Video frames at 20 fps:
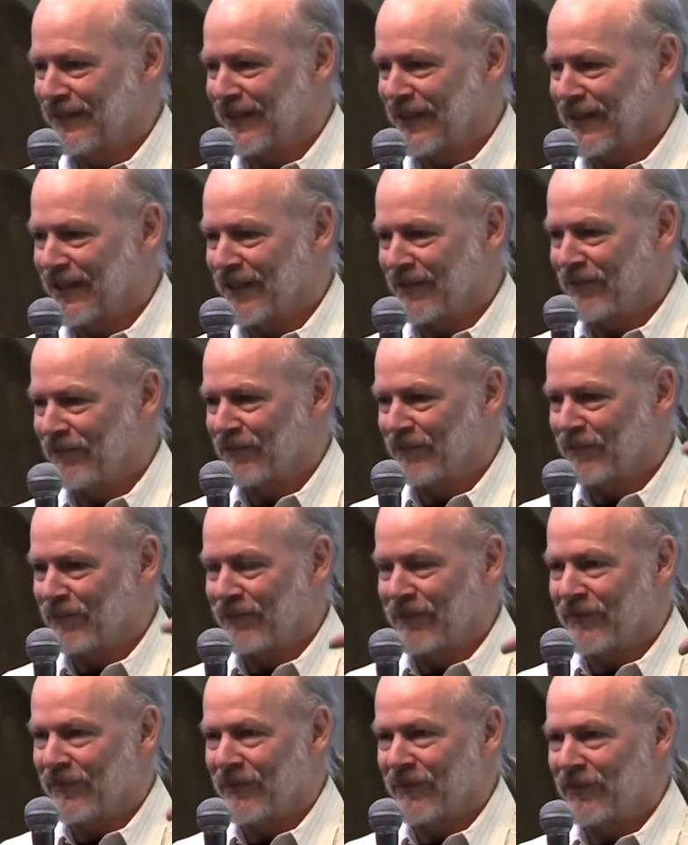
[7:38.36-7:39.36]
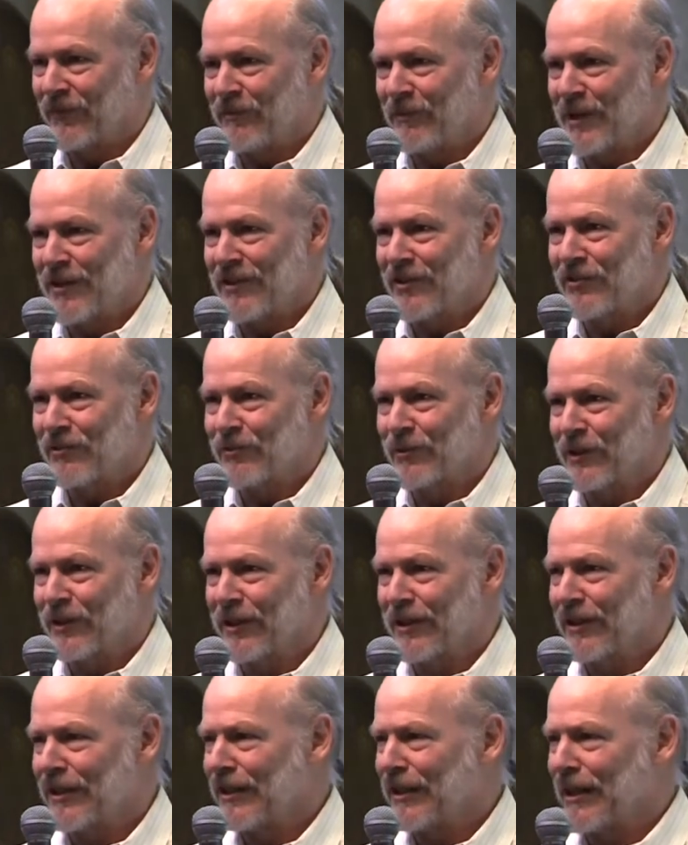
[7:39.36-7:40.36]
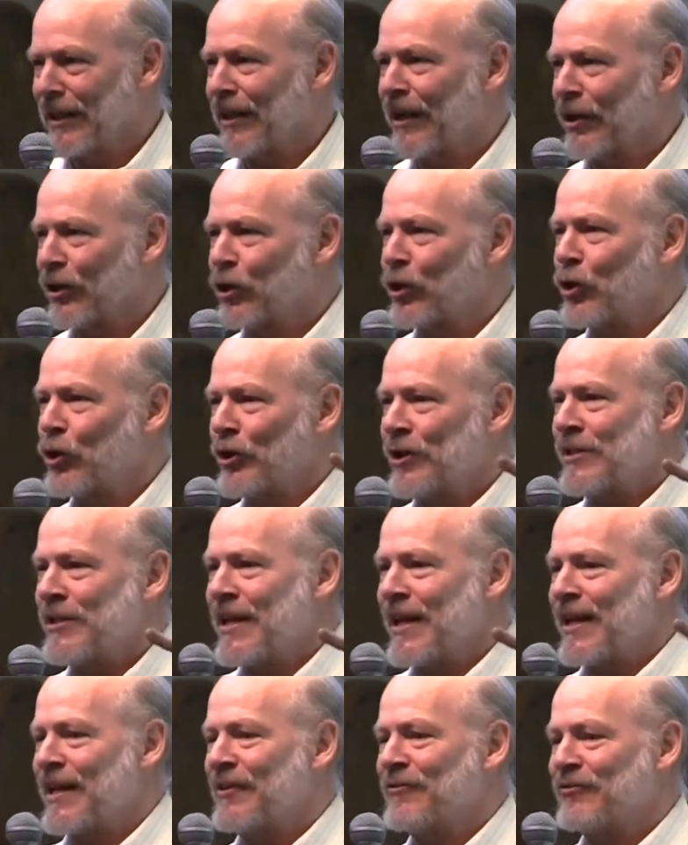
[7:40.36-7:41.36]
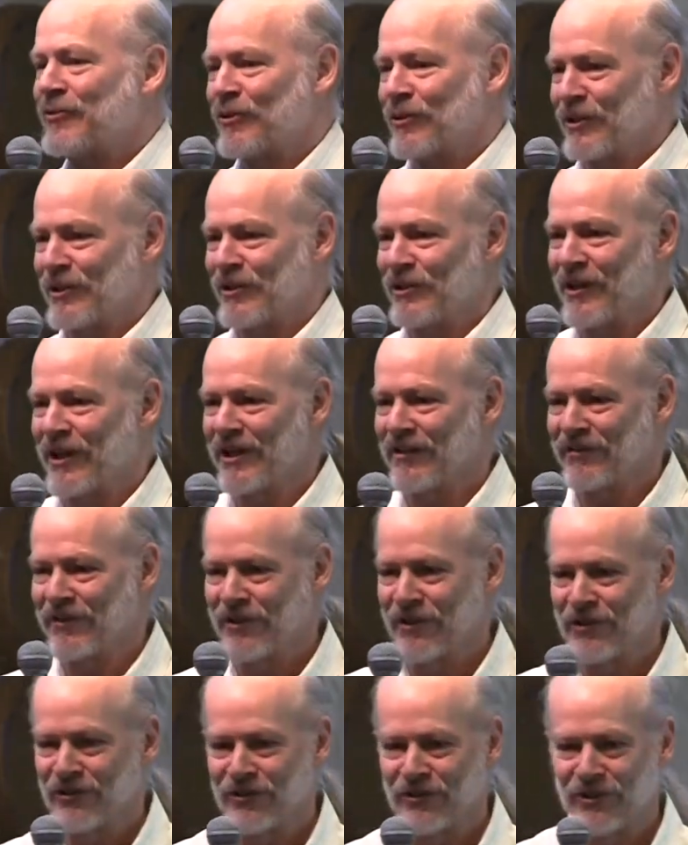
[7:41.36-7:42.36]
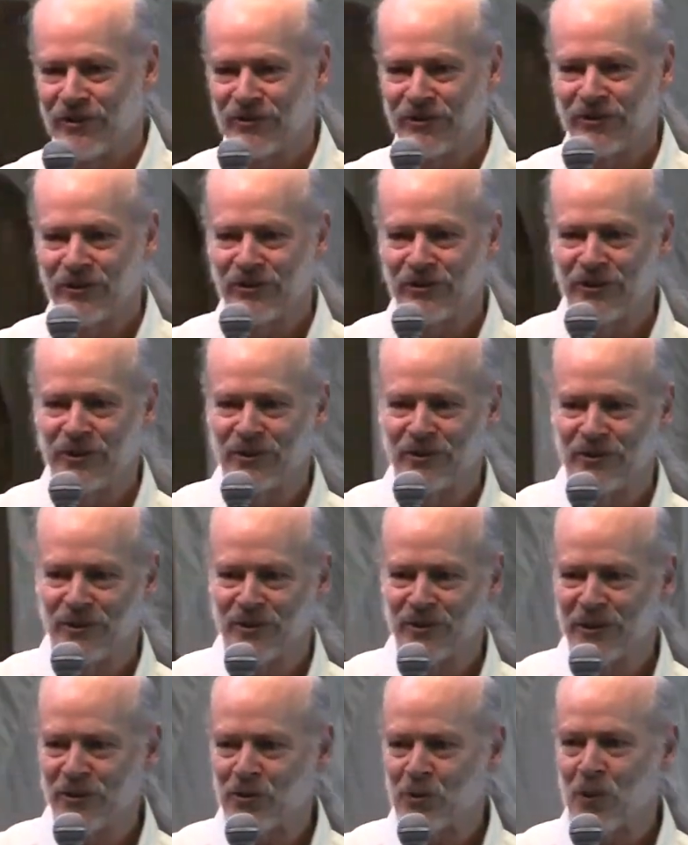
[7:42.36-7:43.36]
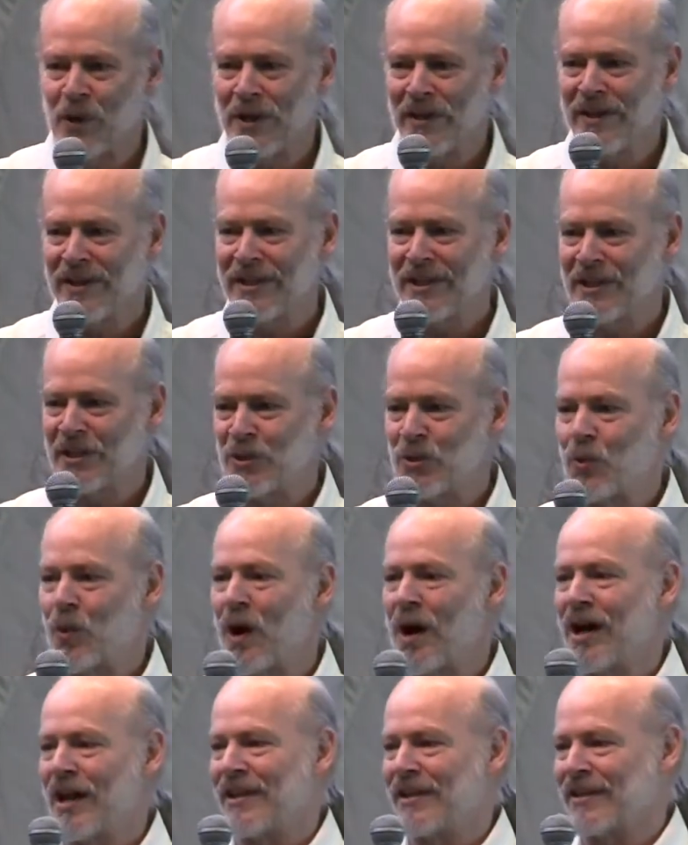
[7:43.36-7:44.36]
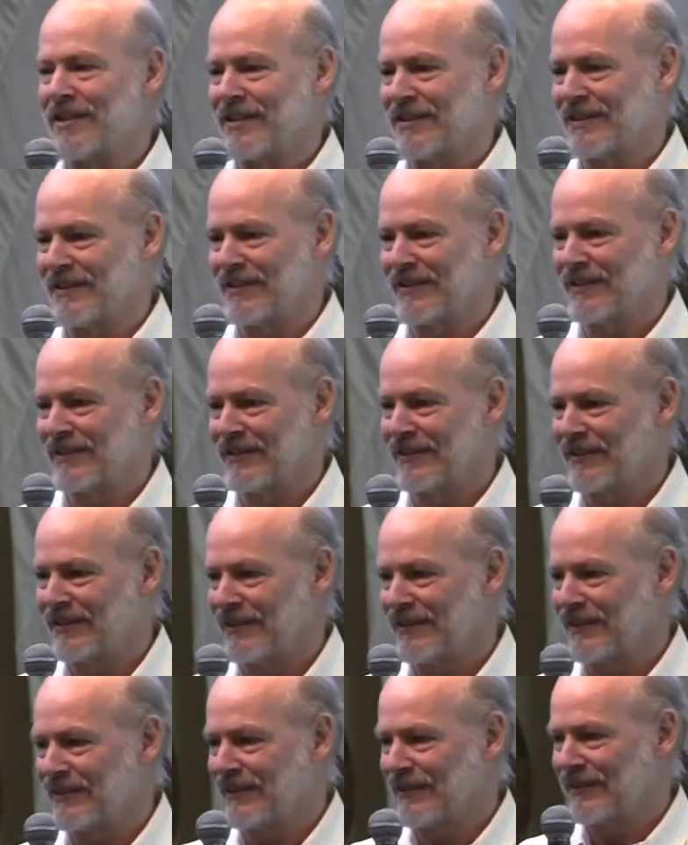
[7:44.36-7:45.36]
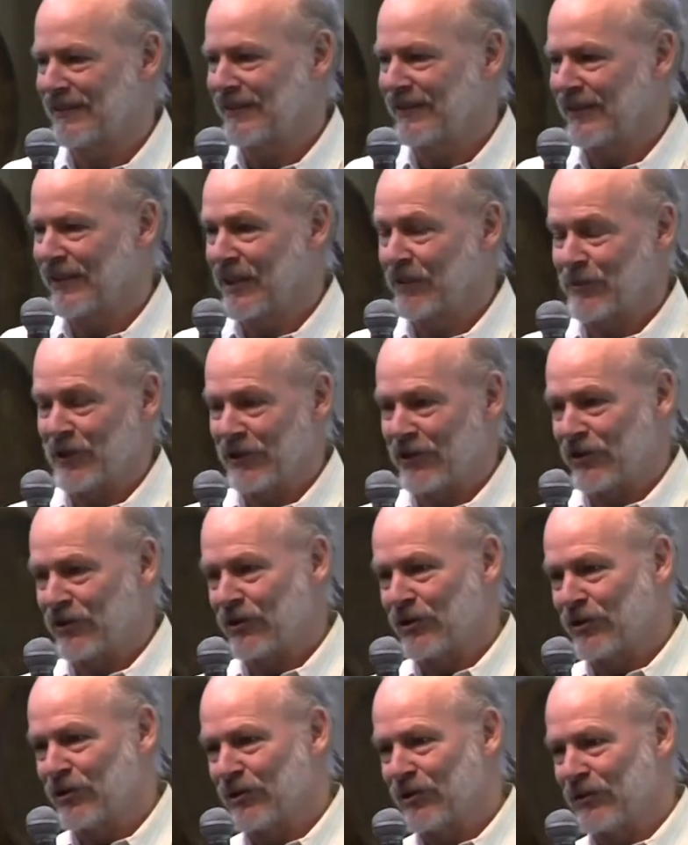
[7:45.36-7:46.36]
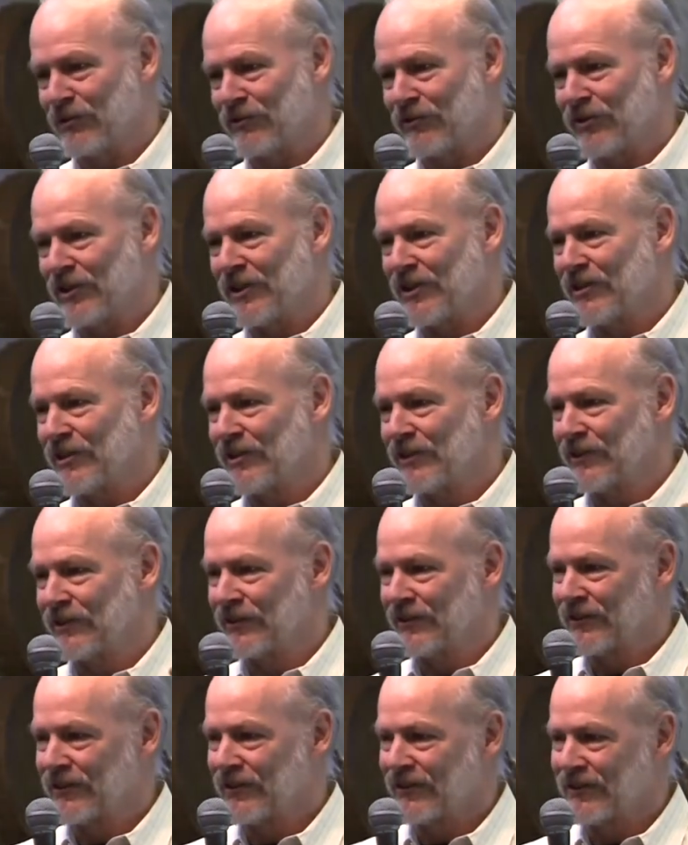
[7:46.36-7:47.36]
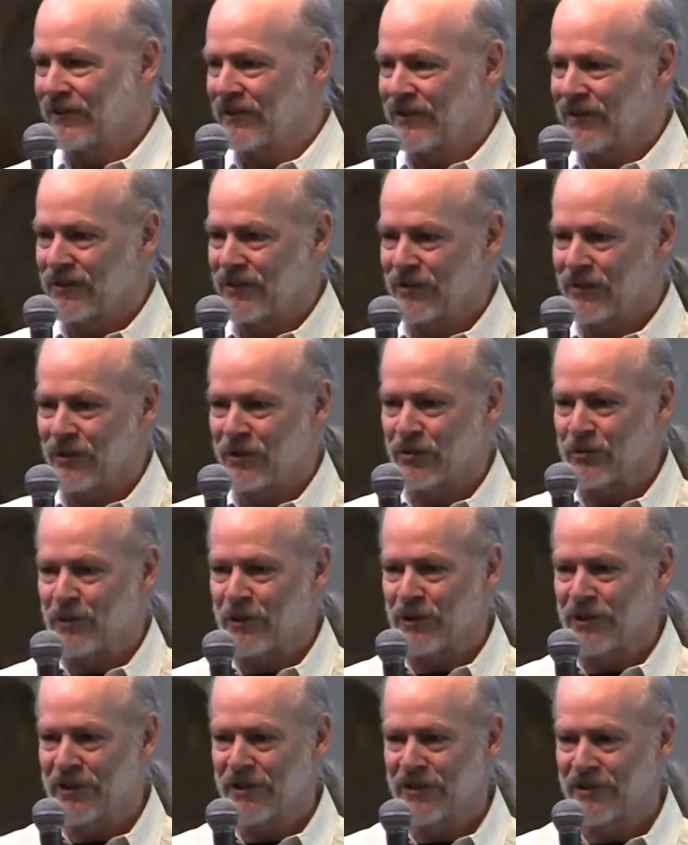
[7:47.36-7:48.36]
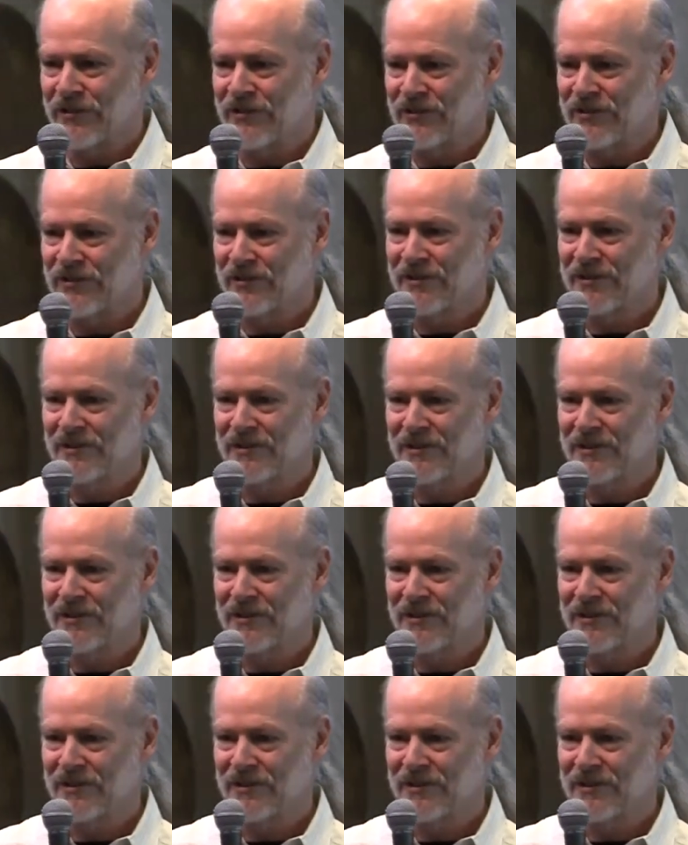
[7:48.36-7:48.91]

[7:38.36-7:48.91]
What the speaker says: Like, to make this really a good day for you after this service is over, what's one thing you want? It could be to do, to feel, to experience.